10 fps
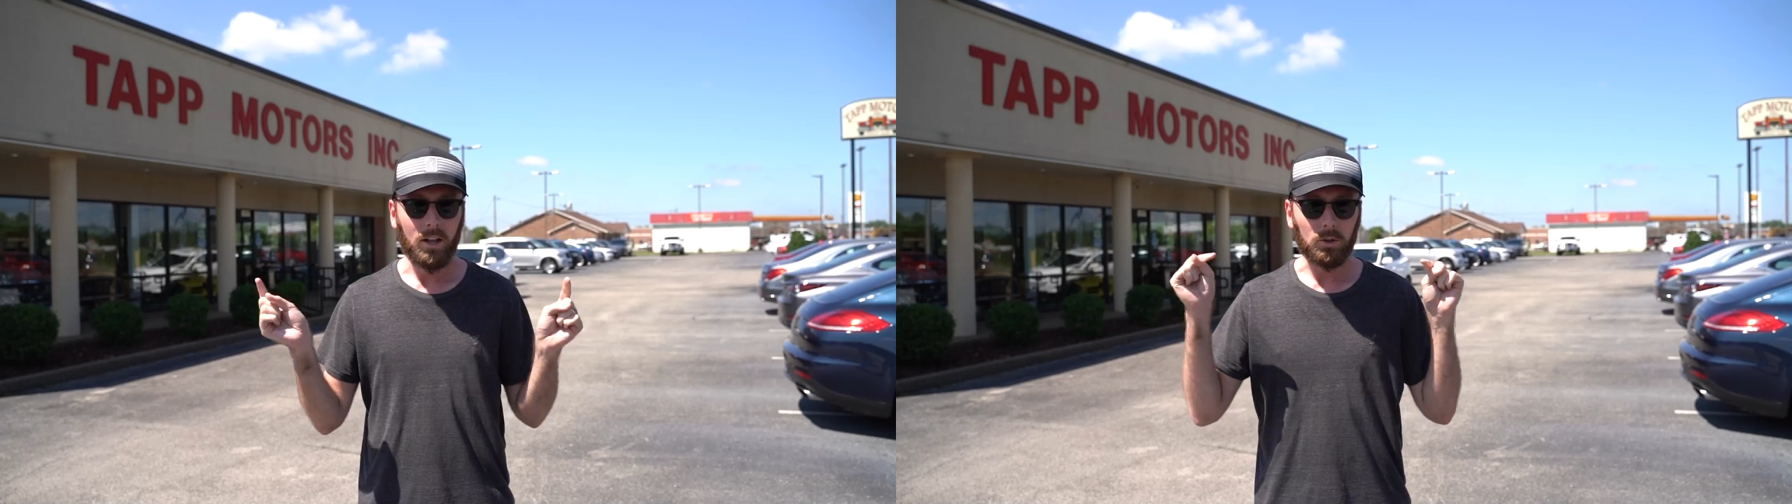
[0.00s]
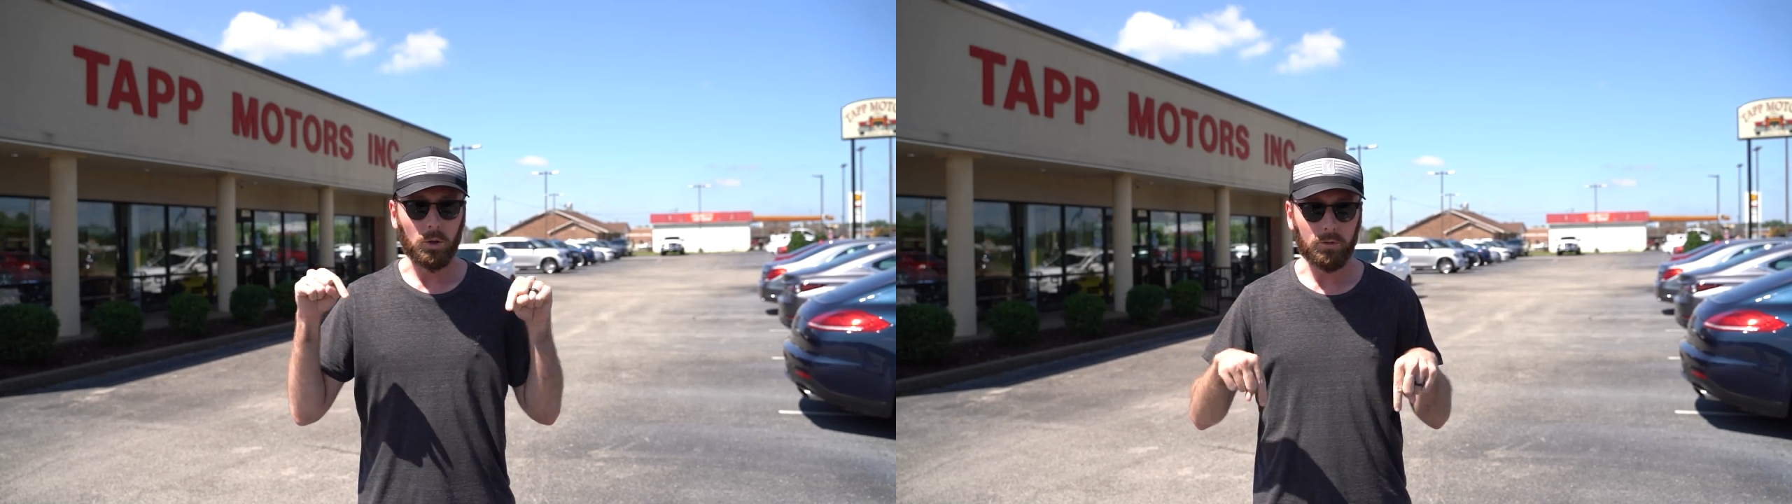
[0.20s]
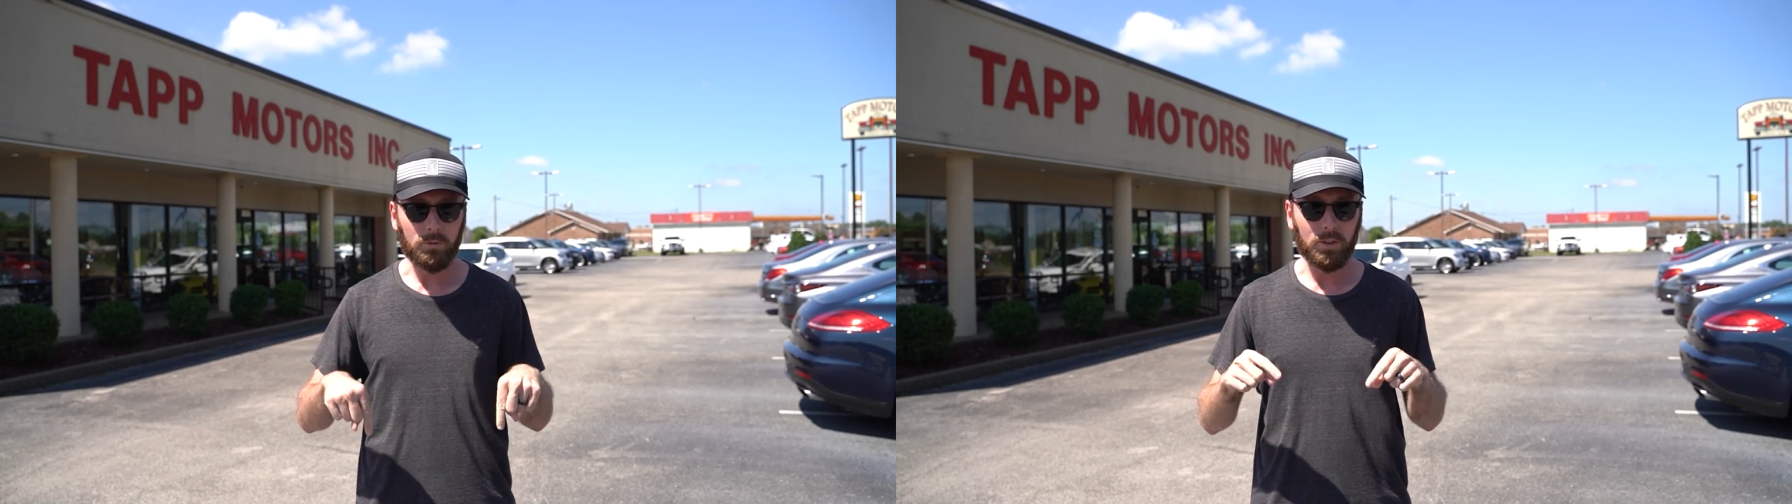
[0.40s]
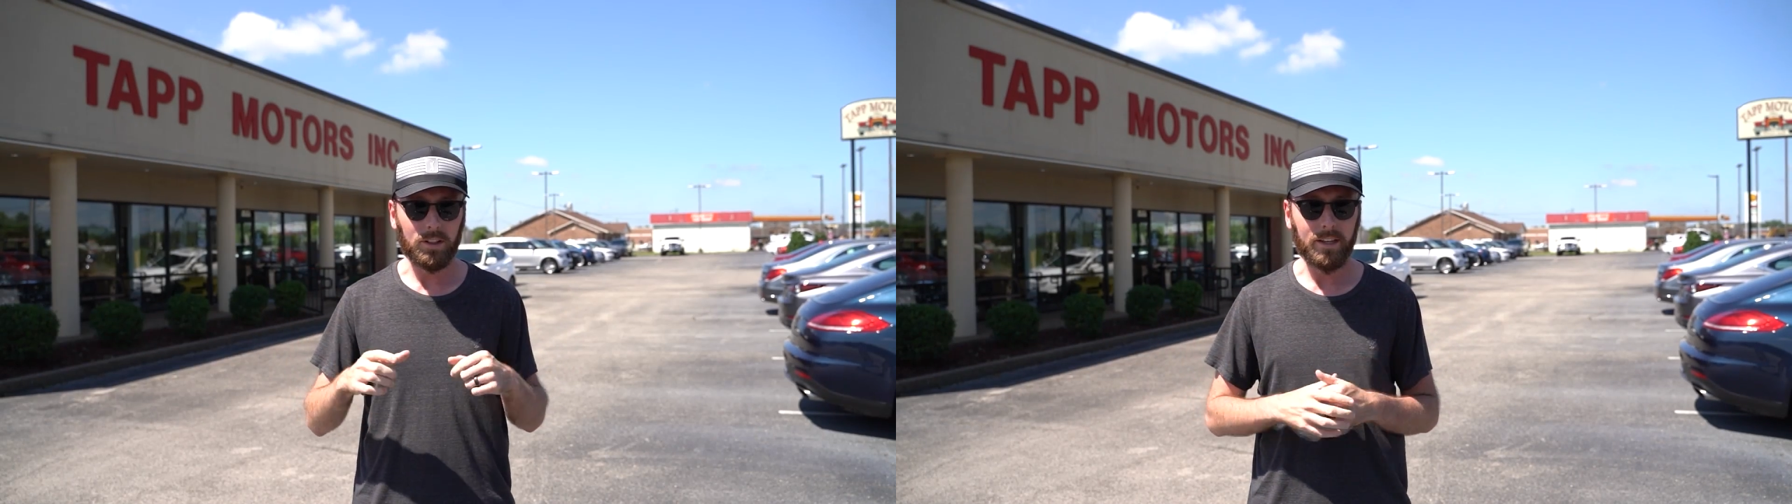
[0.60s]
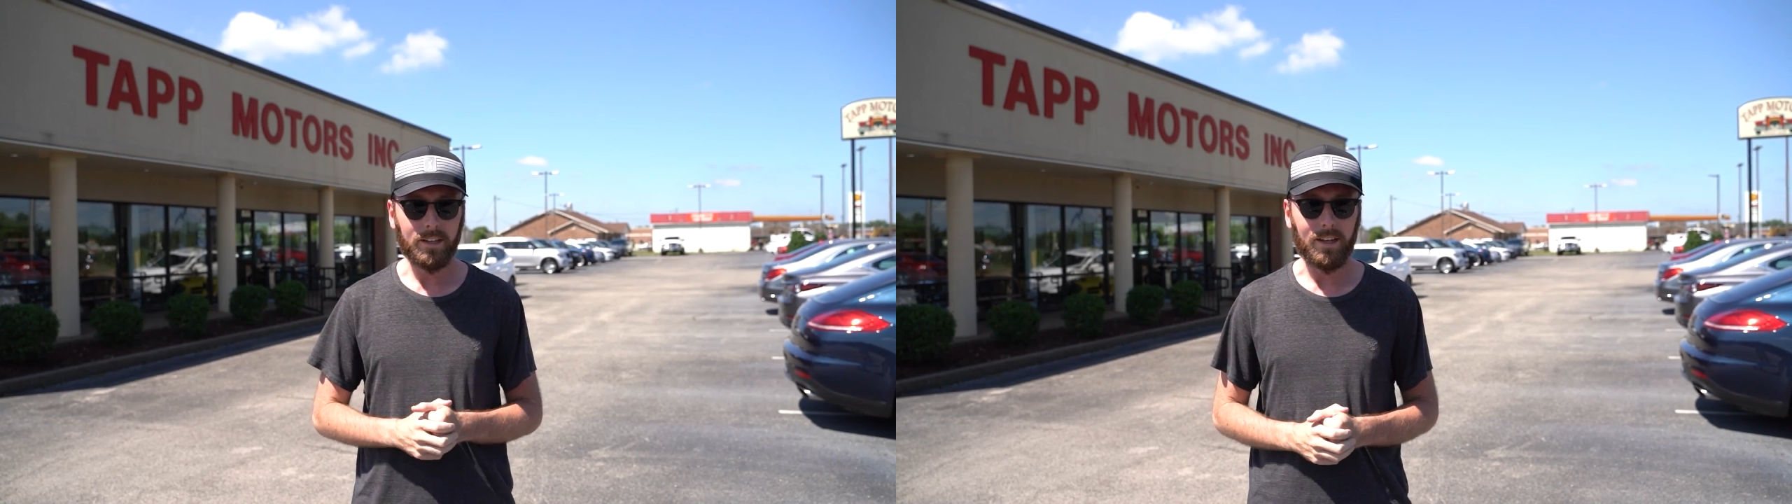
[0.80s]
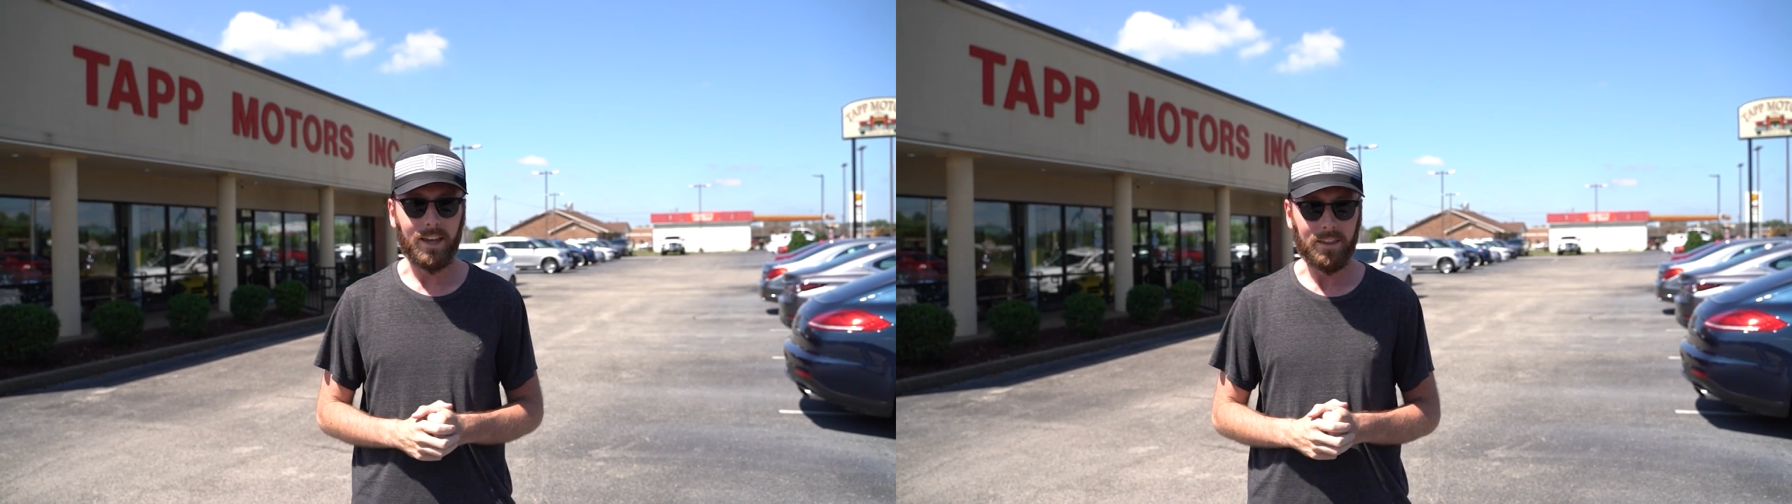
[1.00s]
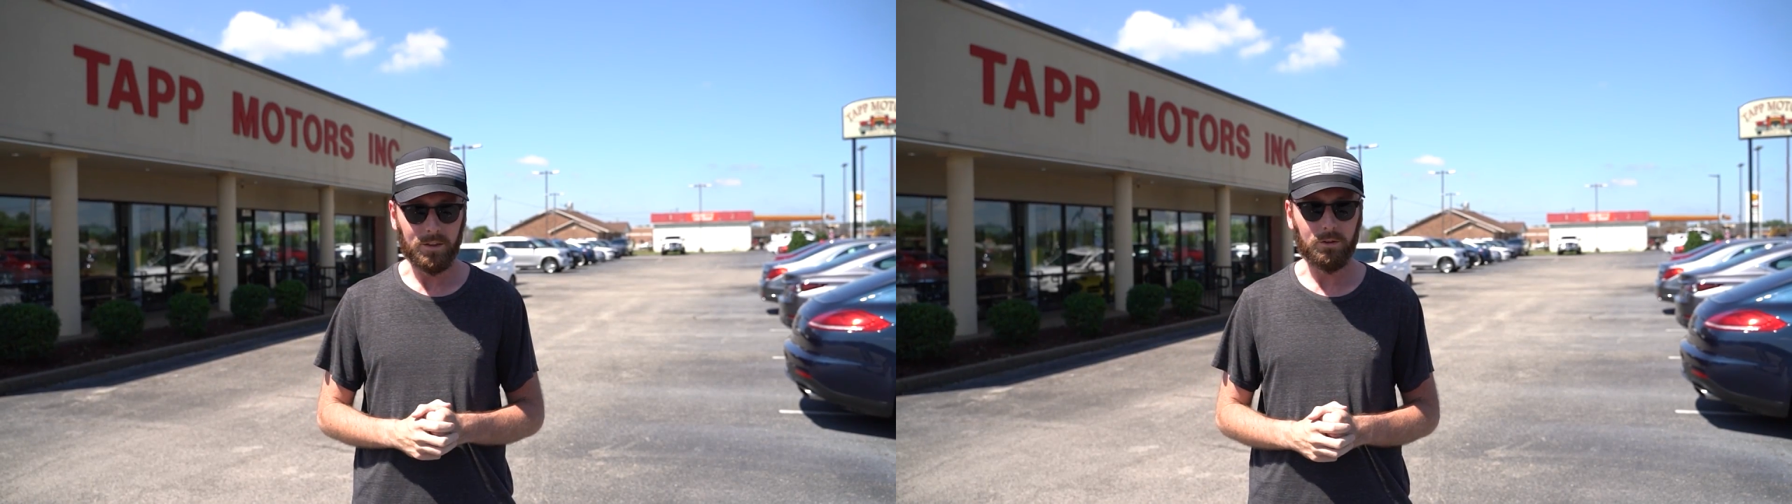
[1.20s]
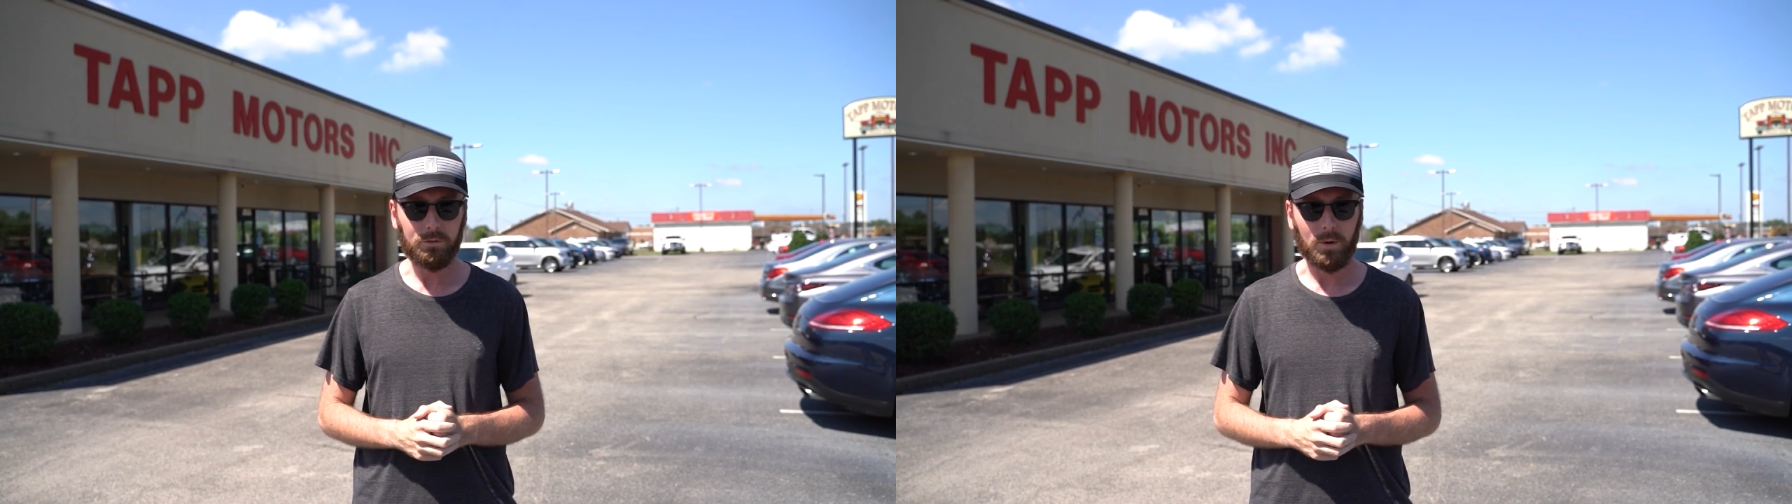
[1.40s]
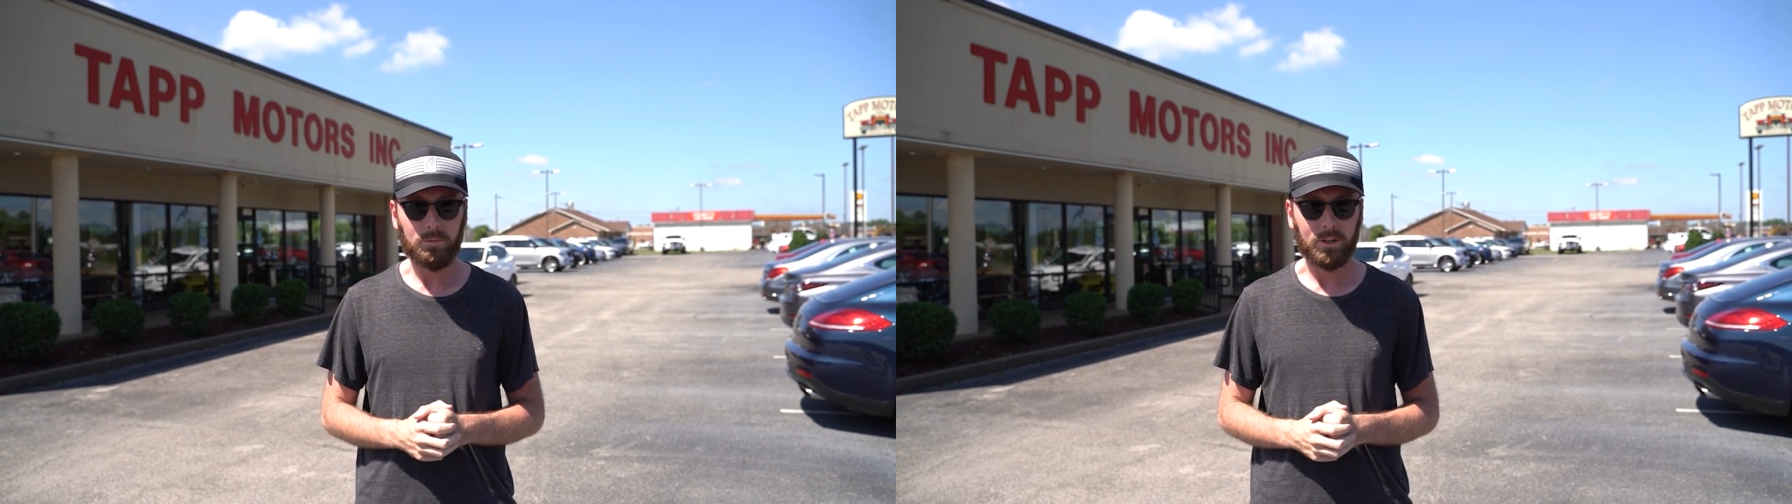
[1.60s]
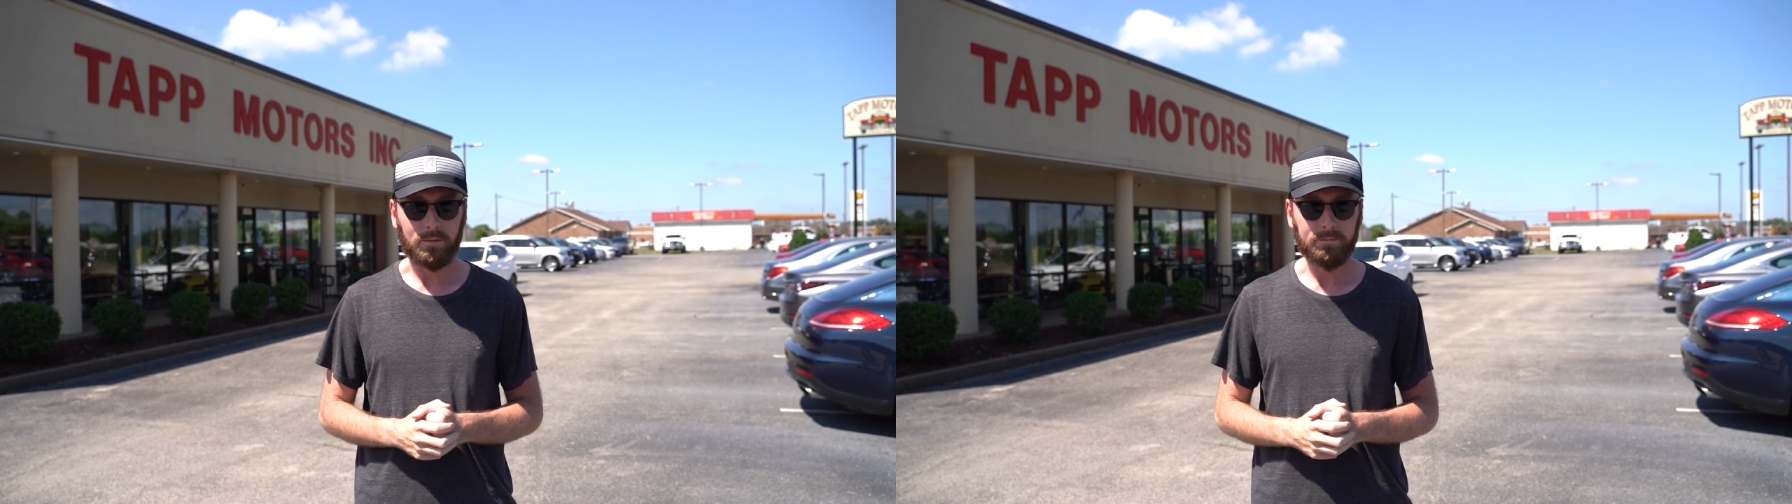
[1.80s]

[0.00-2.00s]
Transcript: Look for the link in the description.